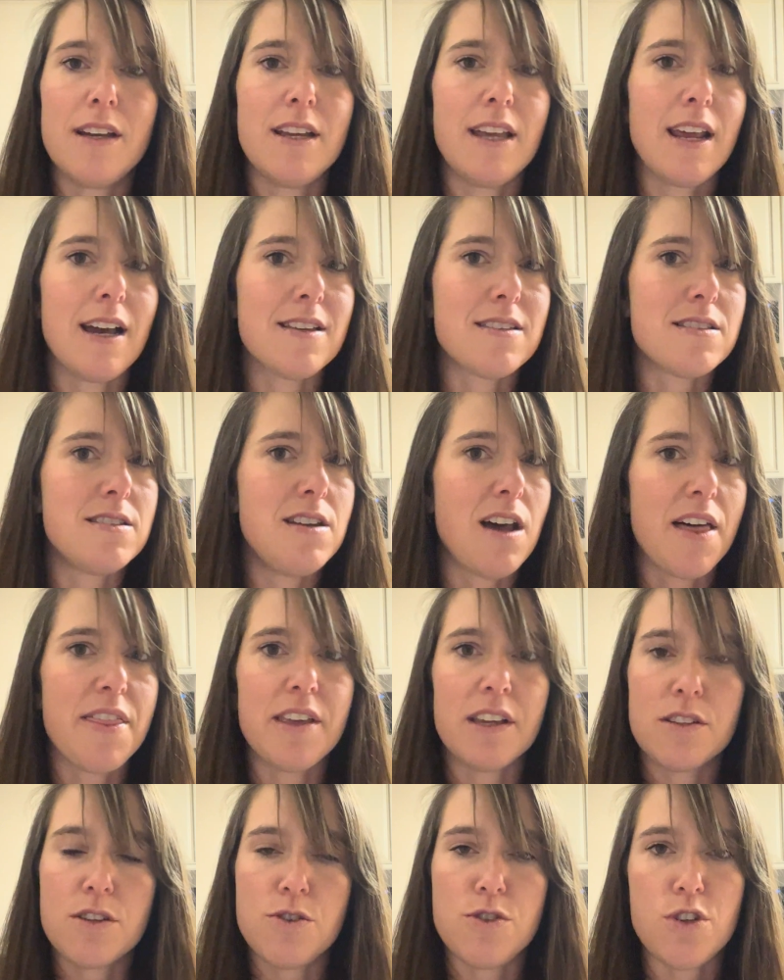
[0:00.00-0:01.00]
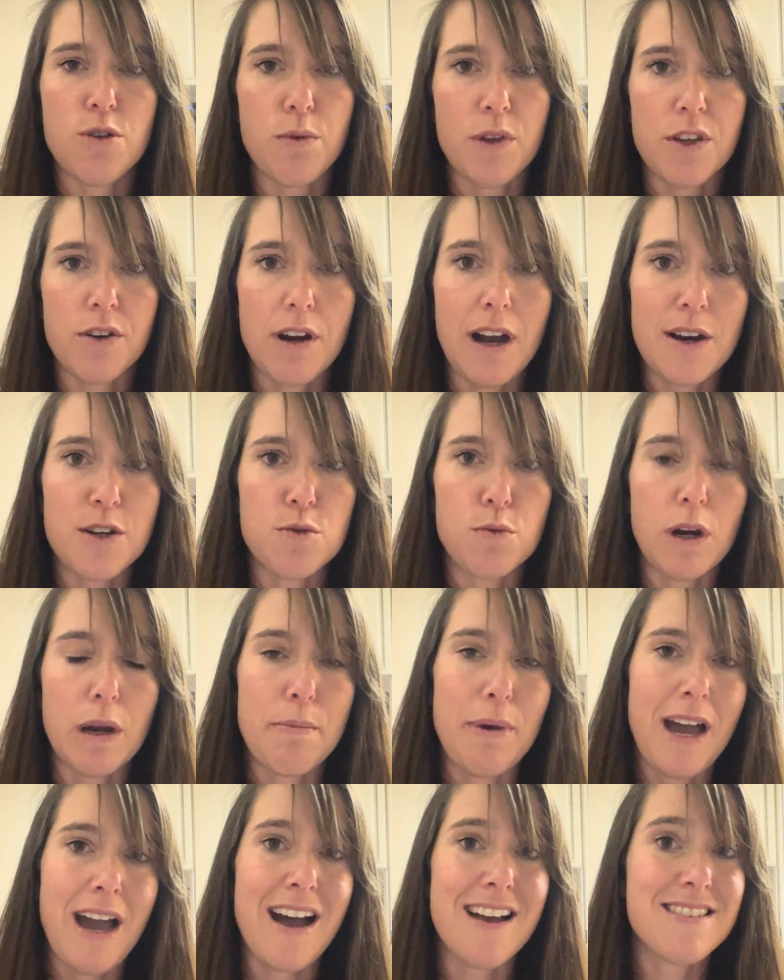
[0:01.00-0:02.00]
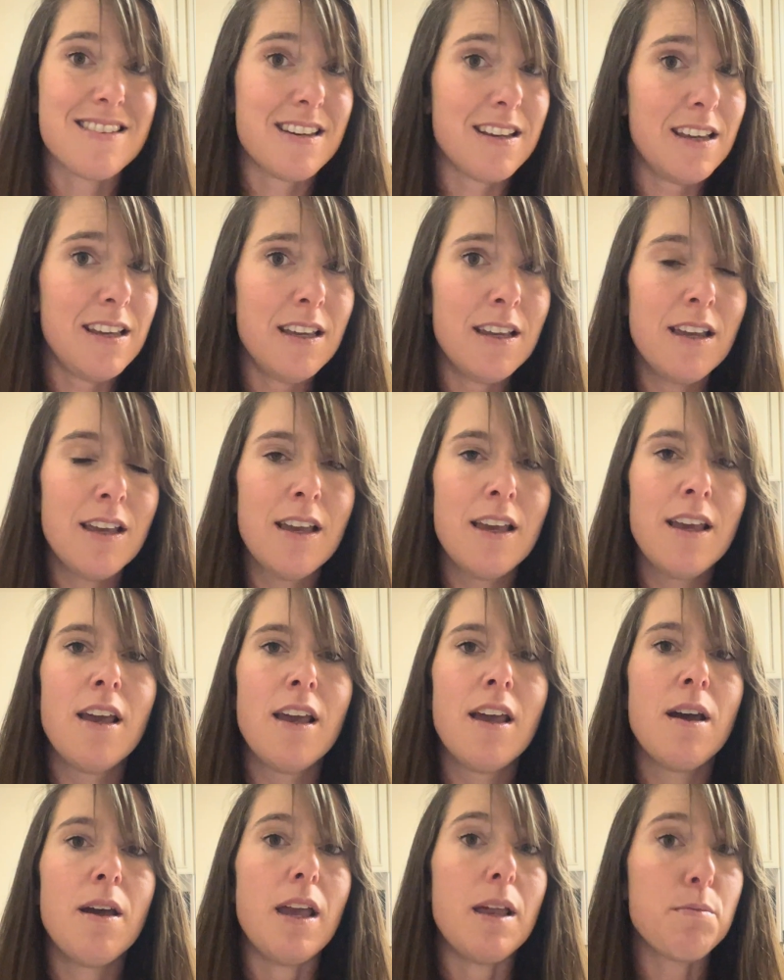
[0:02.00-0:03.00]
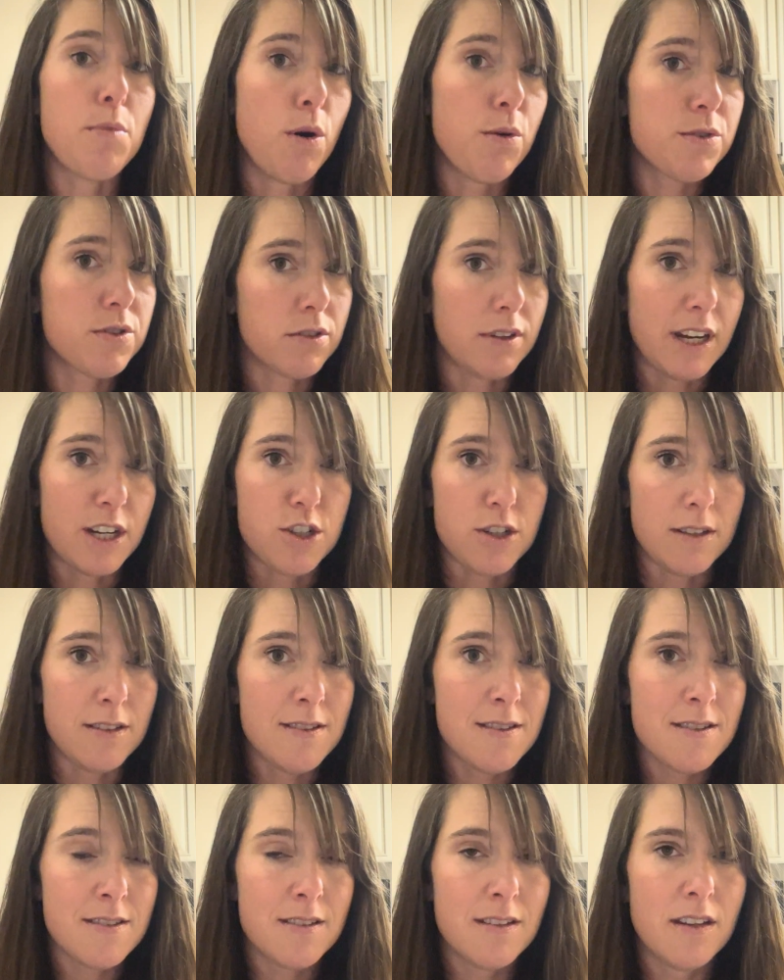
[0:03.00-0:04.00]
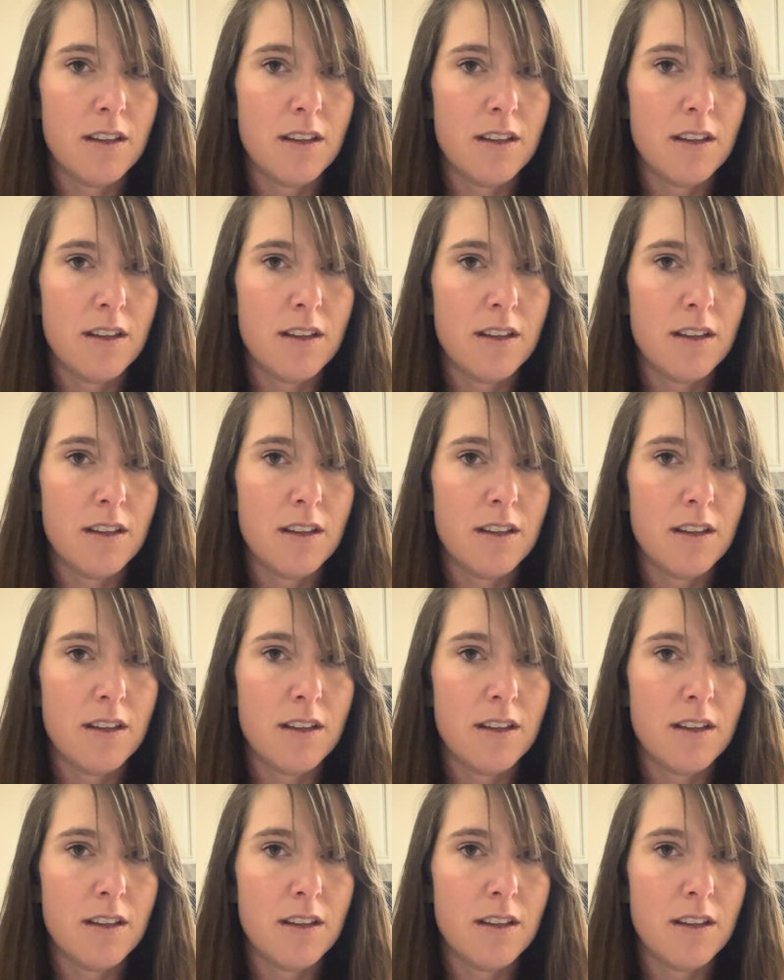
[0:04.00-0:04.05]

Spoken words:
It has nothing to do with your actual capacity in both directions.